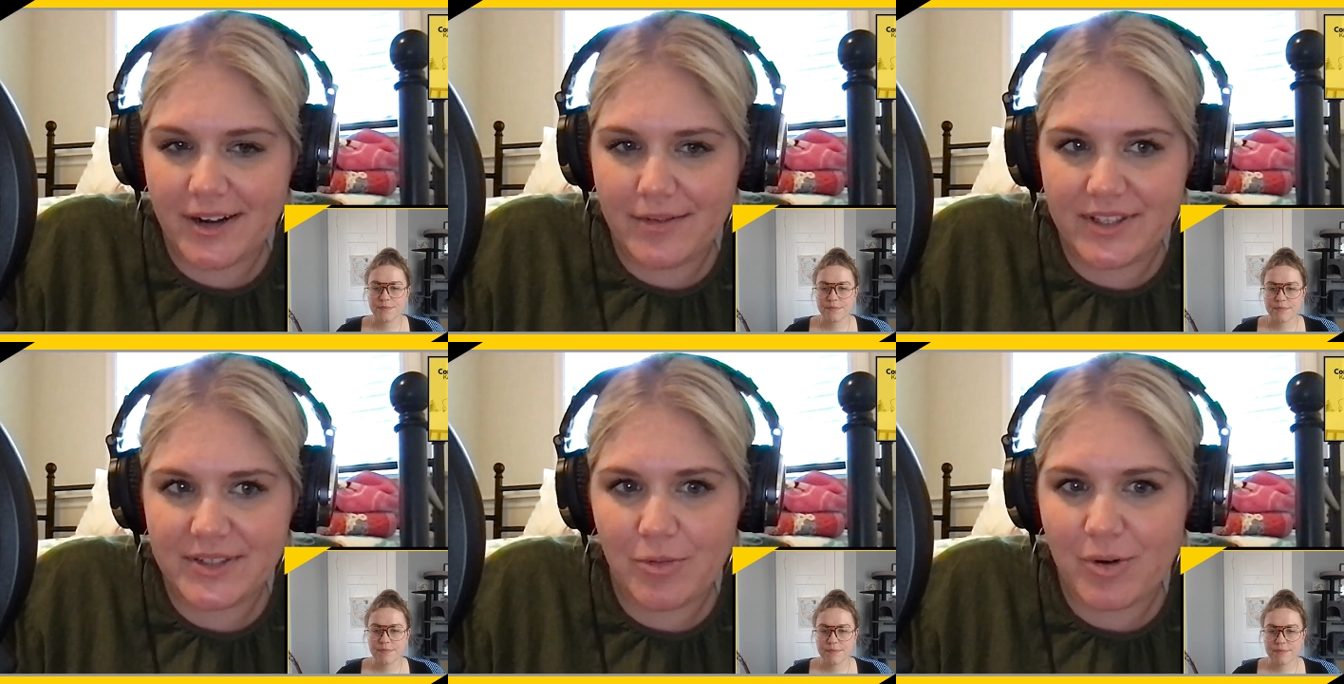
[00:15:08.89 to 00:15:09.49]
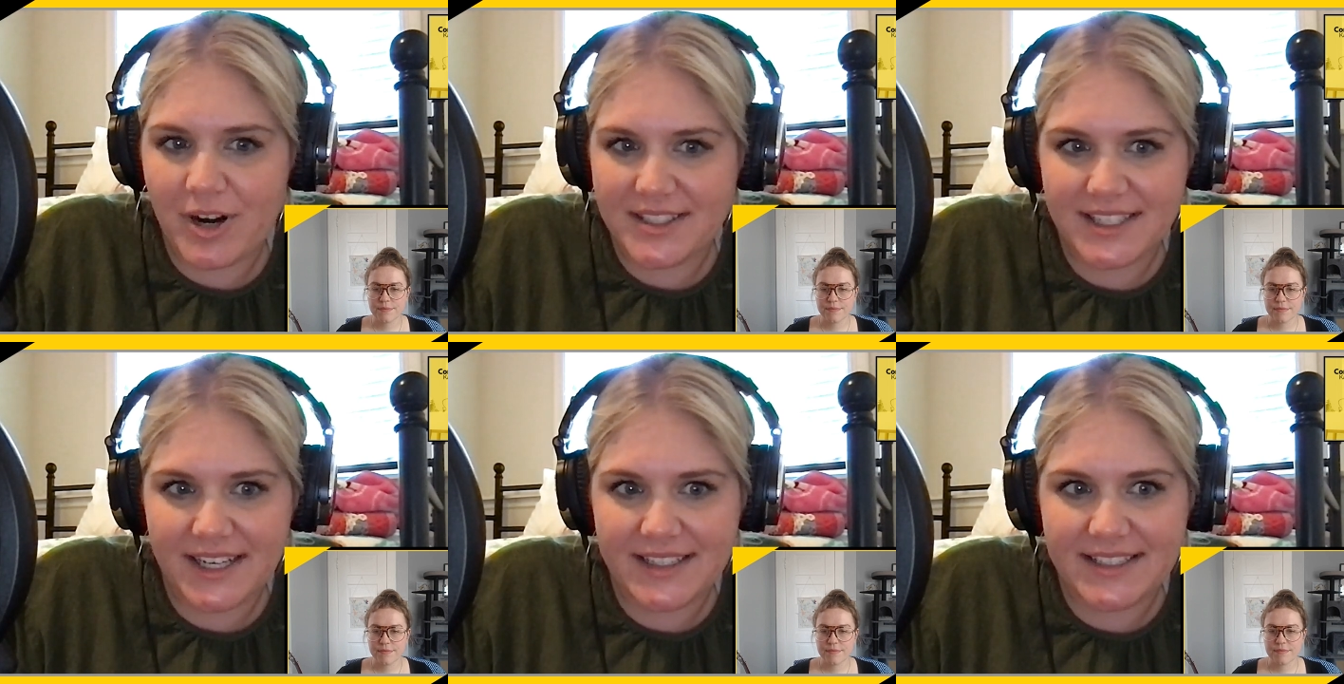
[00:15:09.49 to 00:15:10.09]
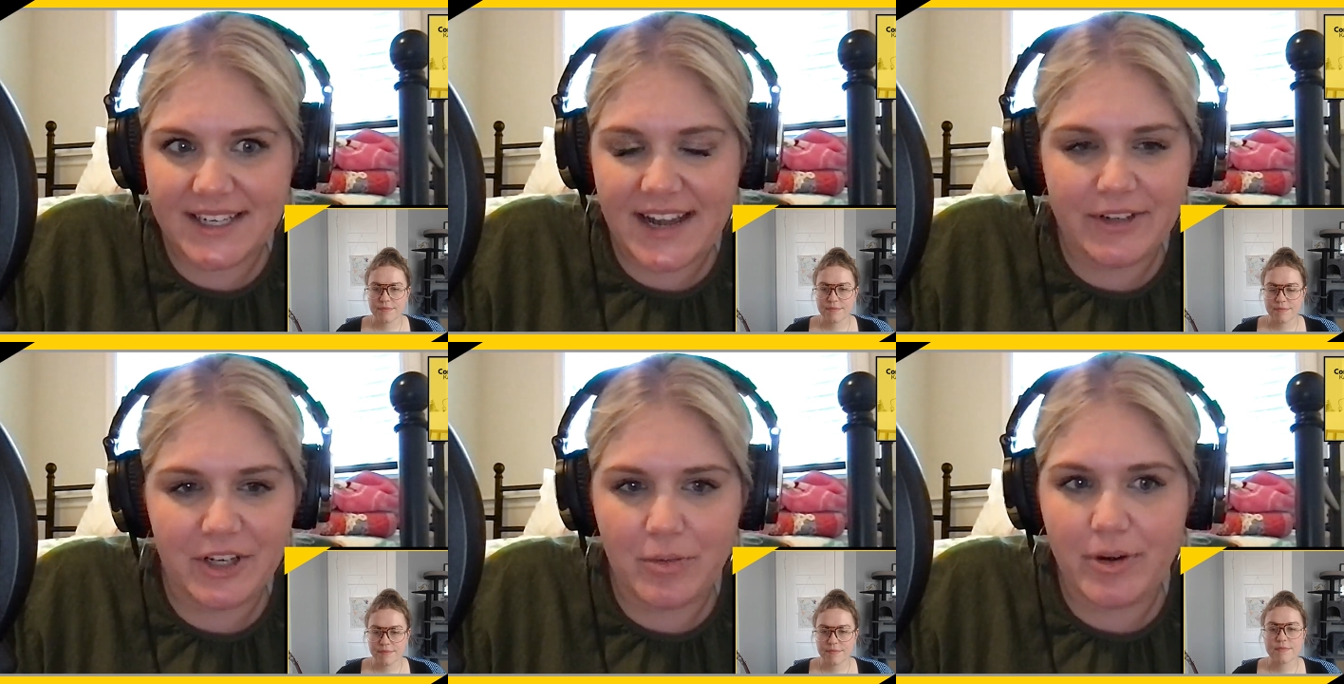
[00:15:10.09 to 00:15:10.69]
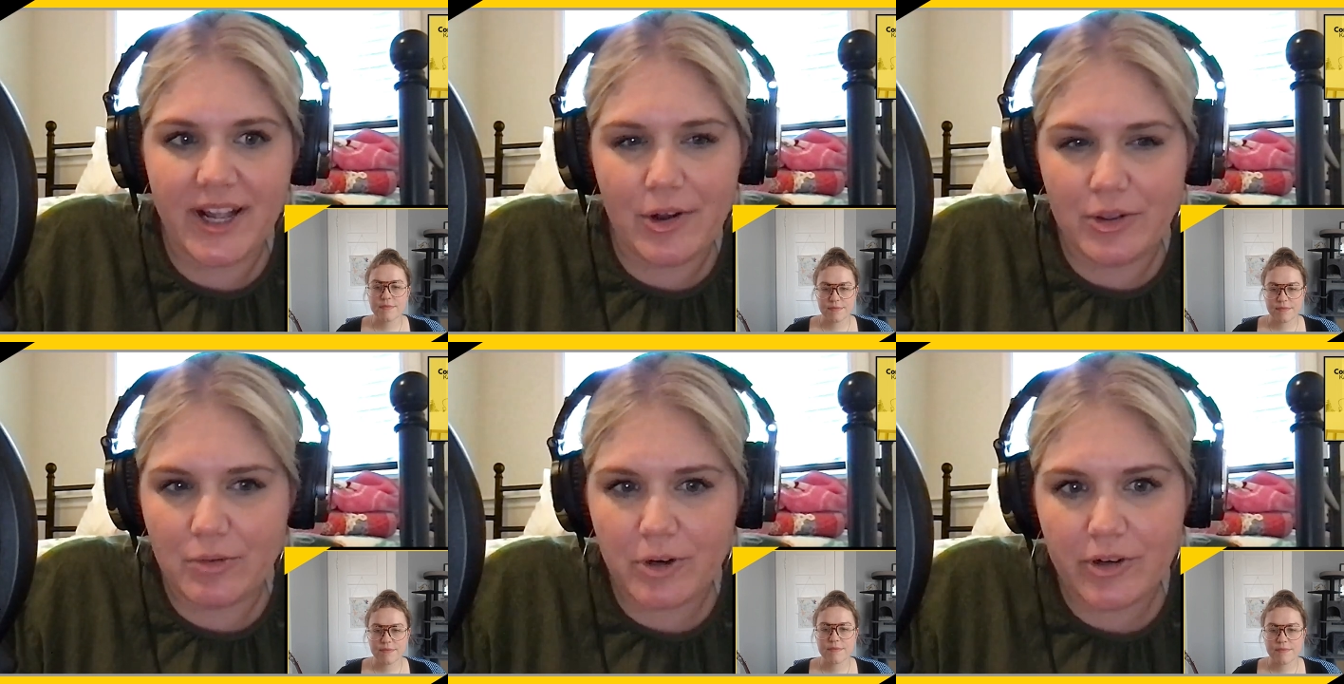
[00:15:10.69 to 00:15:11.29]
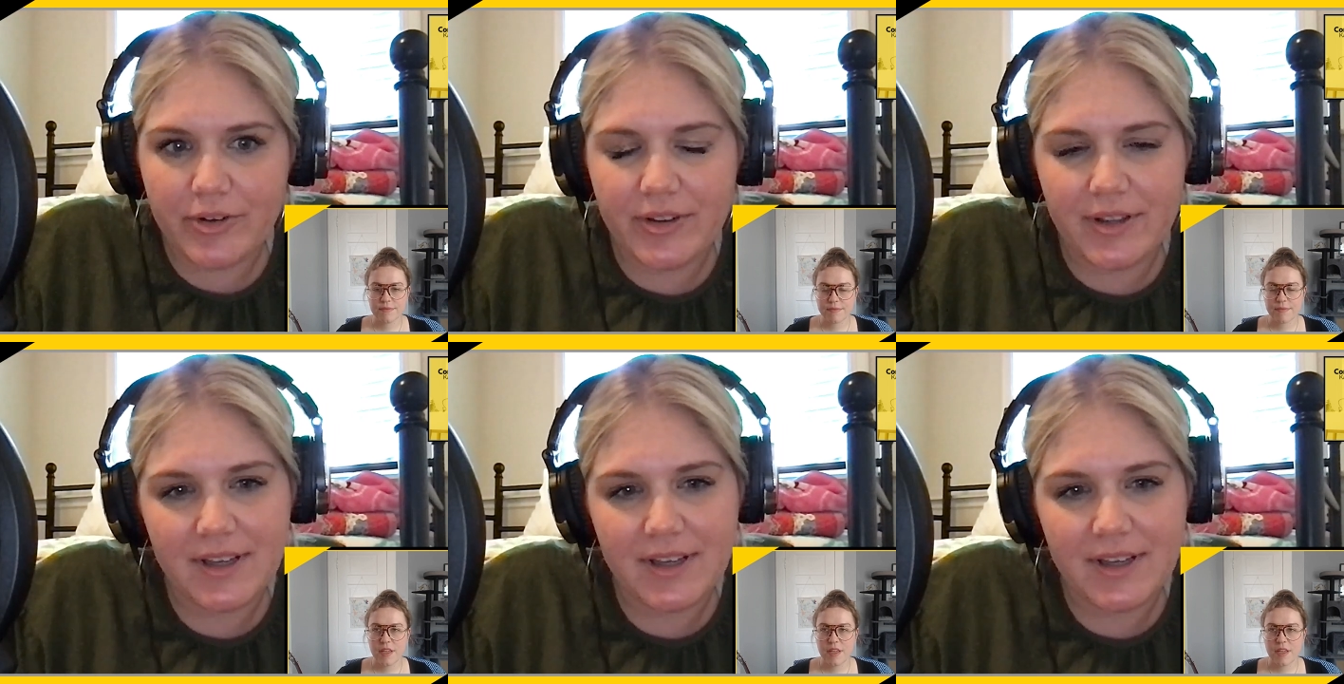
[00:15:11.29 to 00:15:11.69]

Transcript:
Speaker 1: of this whole process and having your book out in the world?